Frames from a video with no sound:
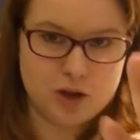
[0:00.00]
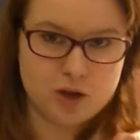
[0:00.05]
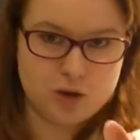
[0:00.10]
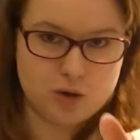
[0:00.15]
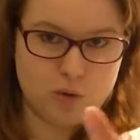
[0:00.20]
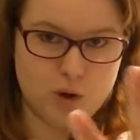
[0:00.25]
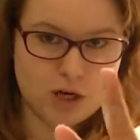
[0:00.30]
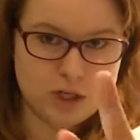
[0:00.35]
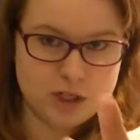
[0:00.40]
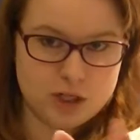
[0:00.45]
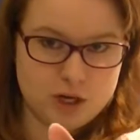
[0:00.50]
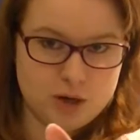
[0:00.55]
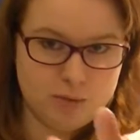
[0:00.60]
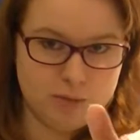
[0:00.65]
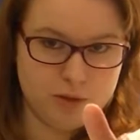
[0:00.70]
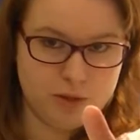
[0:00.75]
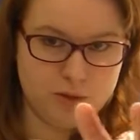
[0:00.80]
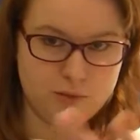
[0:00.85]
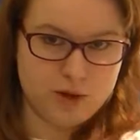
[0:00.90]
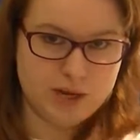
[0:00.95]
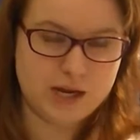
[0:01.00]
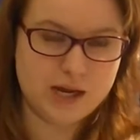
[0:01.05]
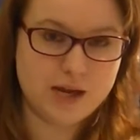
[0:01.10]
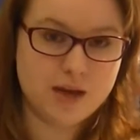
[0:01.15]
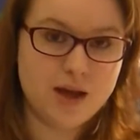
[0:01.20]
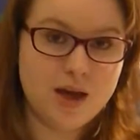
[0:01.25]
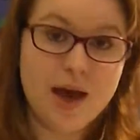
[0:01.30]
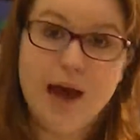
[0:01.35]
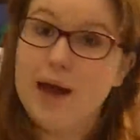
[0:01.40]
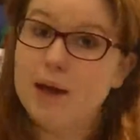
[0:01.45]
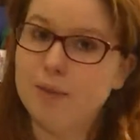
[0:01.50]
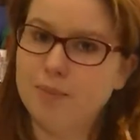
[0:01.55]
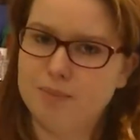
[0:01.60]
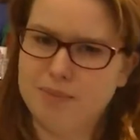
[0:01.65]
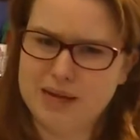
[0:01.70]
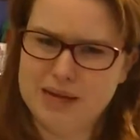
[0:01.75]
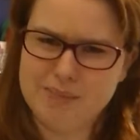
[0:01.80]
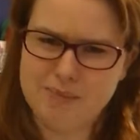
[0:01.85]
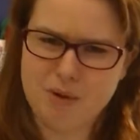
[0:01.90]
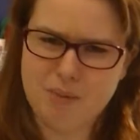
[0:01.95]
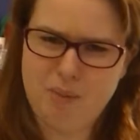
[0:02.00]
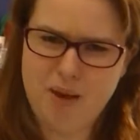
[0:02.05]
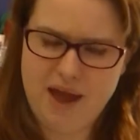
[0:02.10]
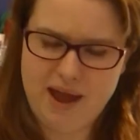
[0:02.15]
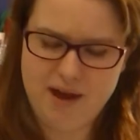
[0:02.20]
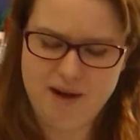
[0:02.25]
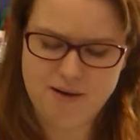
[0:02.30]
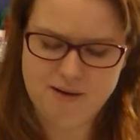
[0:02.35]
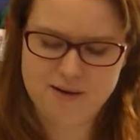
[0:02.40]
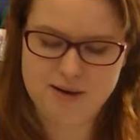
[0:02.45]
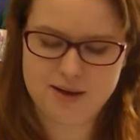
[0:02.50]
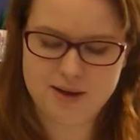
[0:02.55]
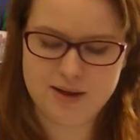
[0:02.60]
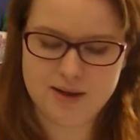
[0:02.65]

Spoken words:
Question number 3. Be prepared.